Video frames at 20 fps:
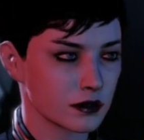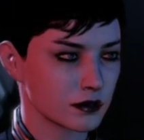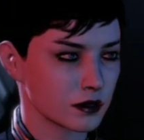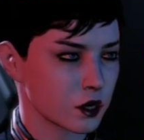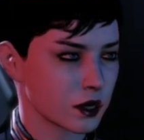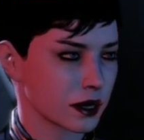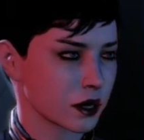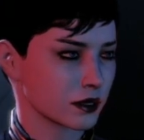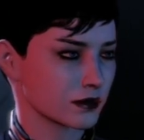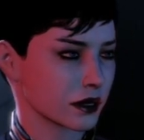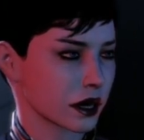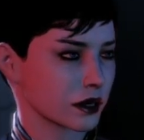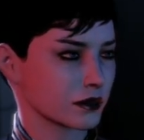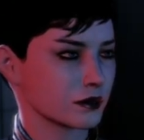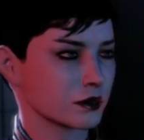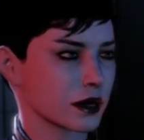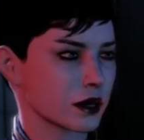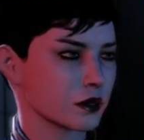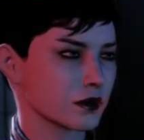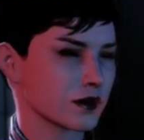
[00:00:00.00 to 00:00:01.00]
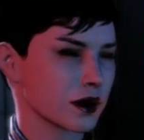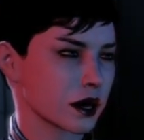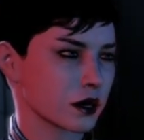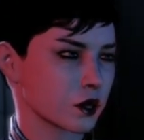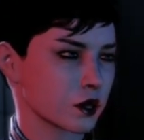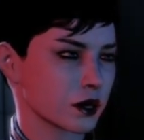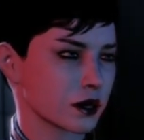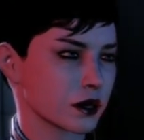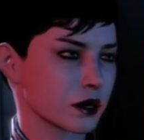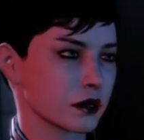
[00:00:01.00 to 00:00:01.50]
Put it on the map and I'll give it a
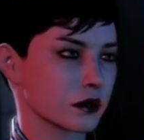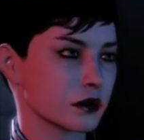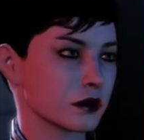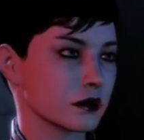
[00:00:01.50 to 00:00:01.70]
look.